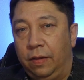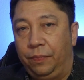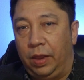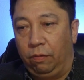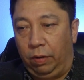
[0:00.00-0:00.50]

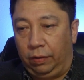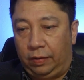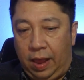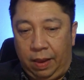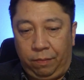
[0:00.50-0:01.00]
in real
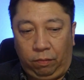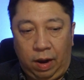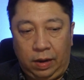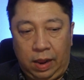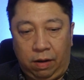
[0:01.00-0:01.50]
time
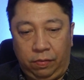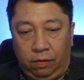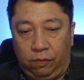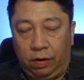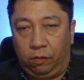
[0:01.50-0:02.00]
right now in
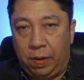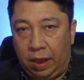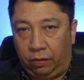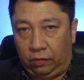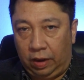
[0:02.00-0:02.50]
these various
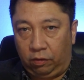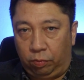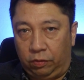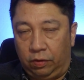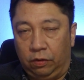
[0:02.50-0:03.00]
battles against
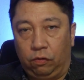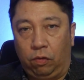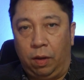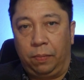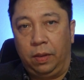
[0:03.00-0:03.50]
President
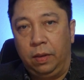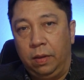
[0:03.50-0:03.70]
Trump.